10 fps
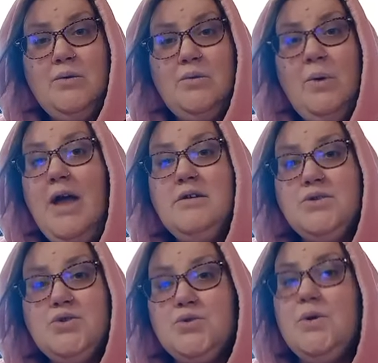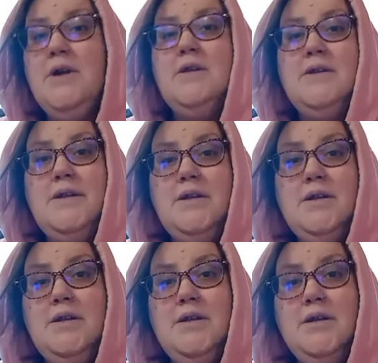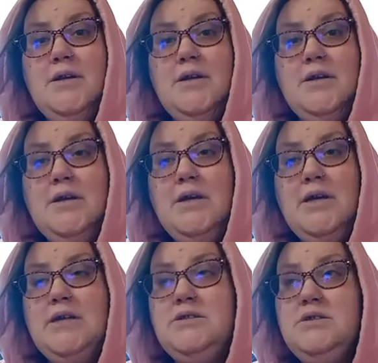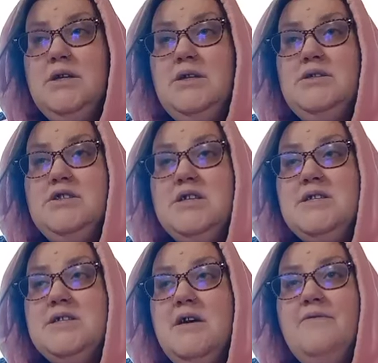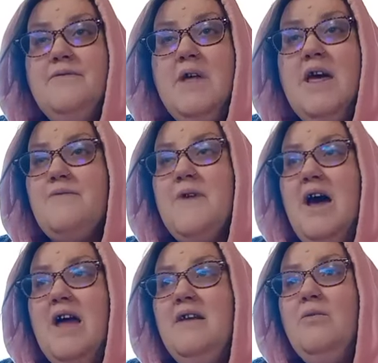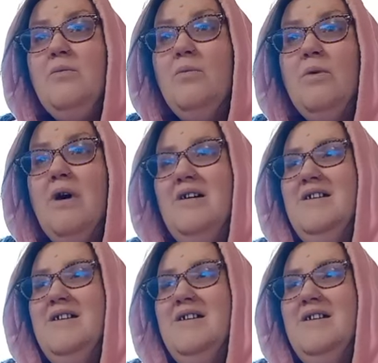while struggling and just love life. I don't